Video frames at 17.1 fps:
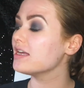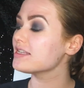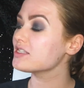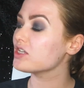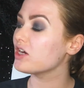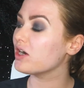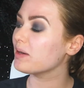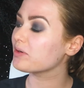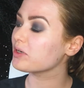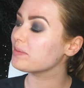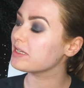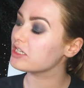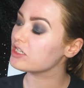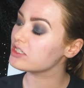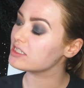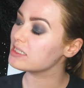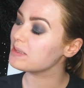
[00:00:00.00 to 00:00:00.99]
So I'm going to be
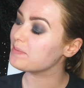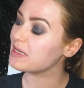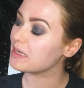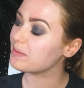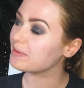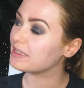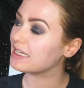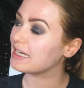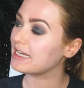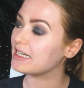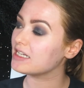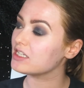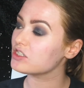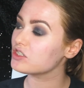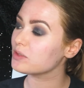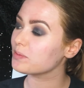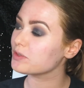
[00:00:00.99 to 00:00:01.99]
using the Maybelline
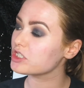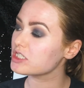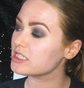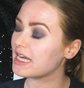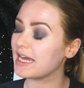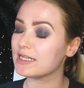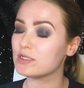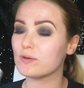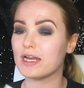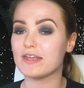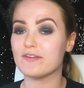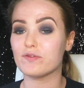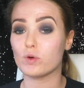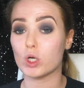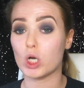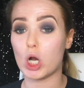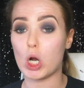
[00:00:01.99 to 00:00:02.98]
Superstay
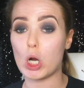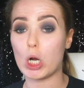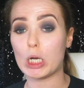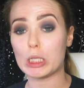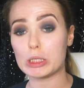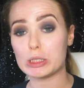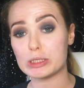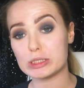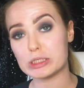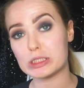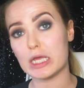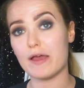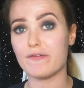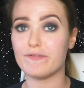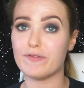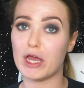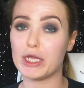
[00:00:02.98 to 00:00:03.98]
24 Hours
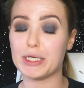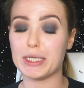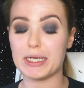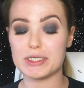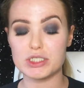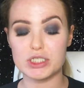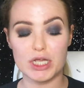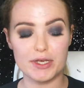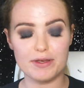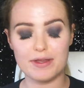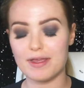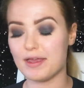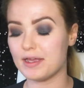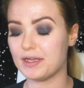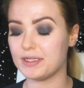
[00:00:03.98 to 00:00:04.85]
foundation.